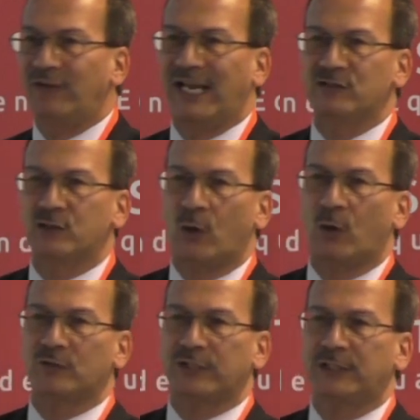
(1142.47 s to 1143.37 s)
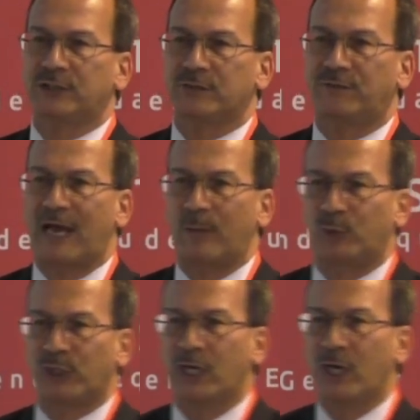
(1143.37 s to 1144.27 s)
Advance goals into the
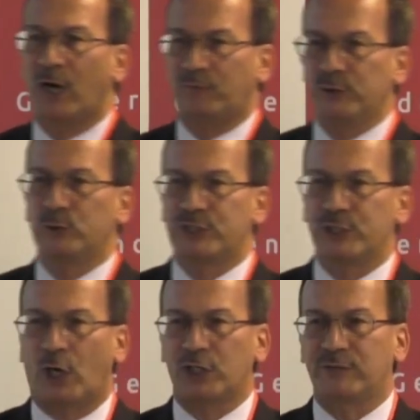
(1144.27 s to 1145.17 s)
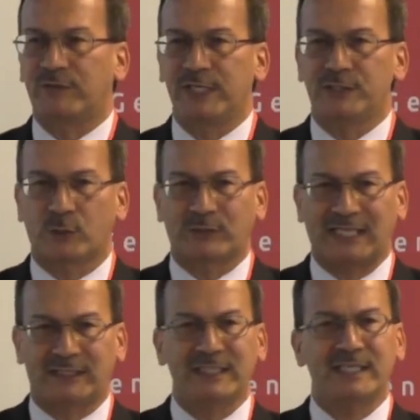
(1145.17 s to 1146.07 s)
fabric of UTRGV so
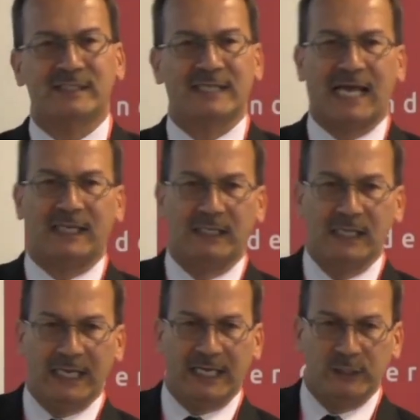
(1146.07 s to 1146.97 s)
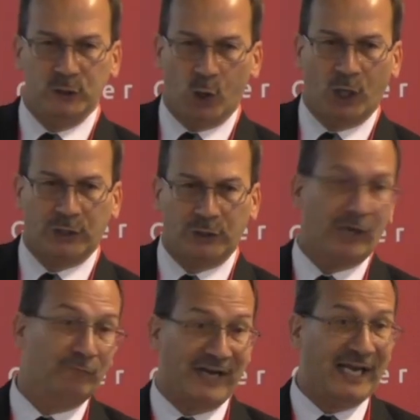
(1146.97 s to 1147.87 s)
that these are not any longer
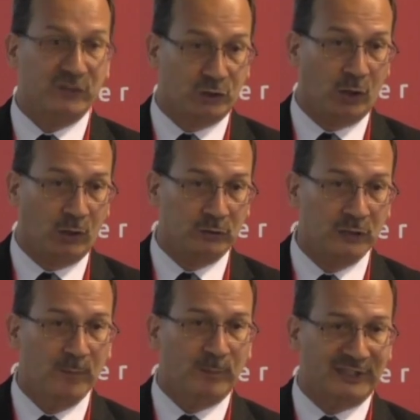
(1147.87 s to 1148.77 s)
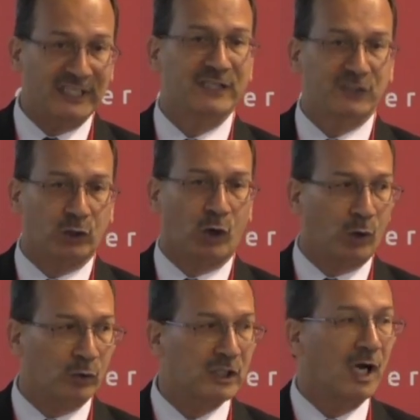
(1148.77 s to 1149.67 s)
advanced goals, but these are
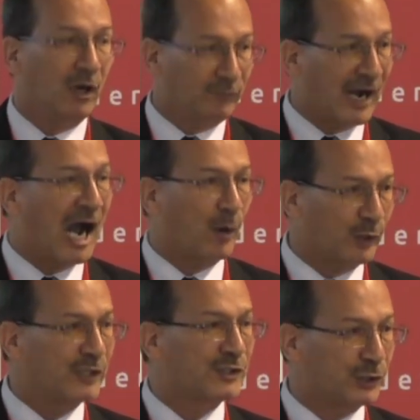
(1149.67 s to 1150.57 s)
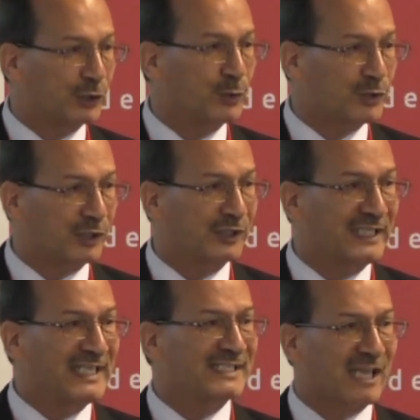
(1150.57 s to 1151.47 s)
goals of our institution.
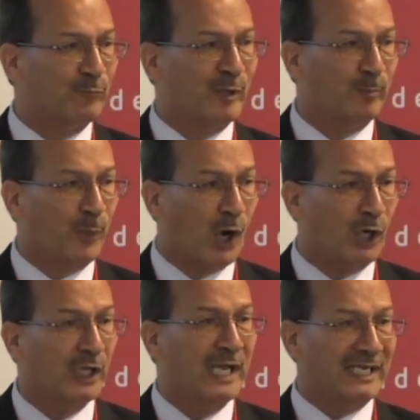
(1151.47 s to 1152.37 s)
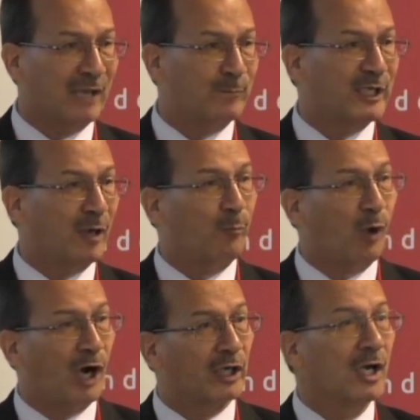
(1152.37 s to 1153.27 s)
These have been part and have become
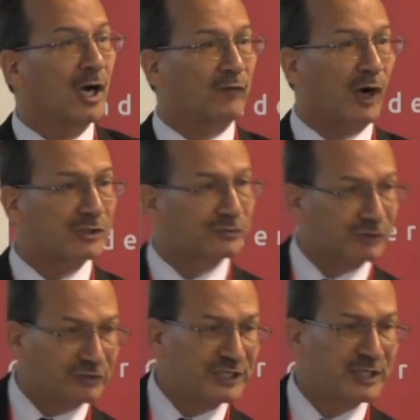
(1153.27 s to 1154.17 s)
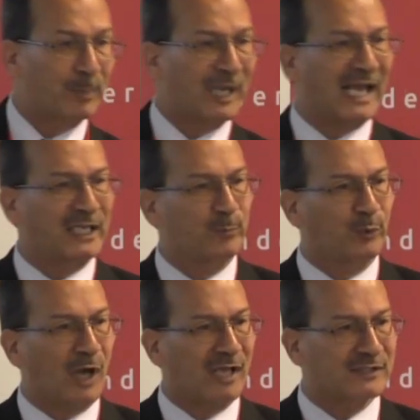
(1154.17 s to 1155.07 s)
part of our strategic planning
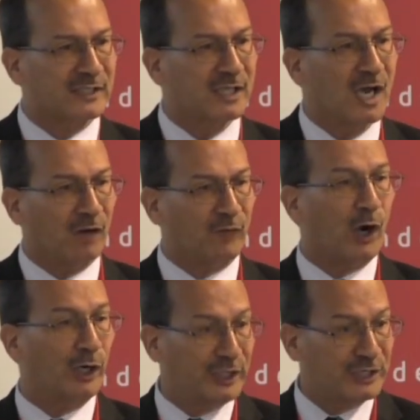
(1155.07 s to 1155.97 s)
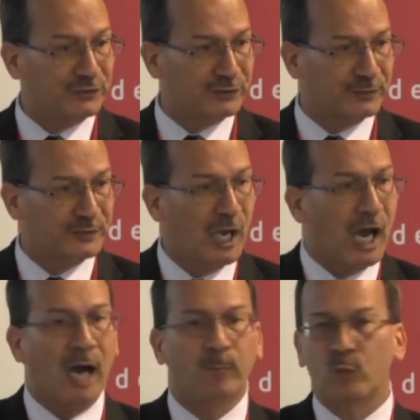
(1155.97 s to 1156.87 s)
process, of our initiatives
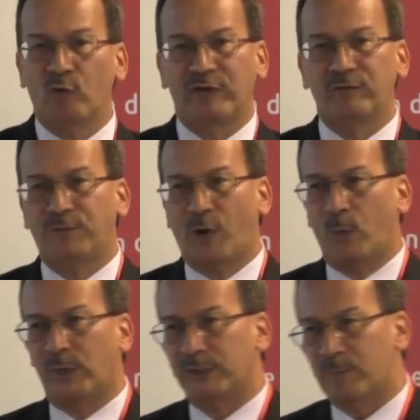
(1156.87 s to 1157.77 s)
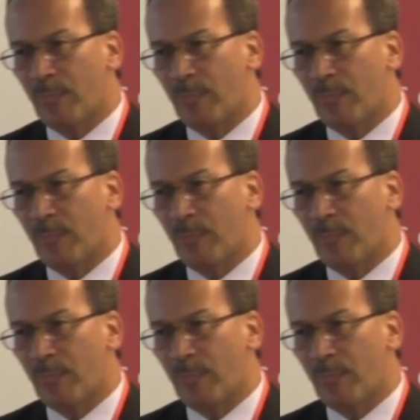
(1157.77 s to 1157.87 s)
uh, moving forward.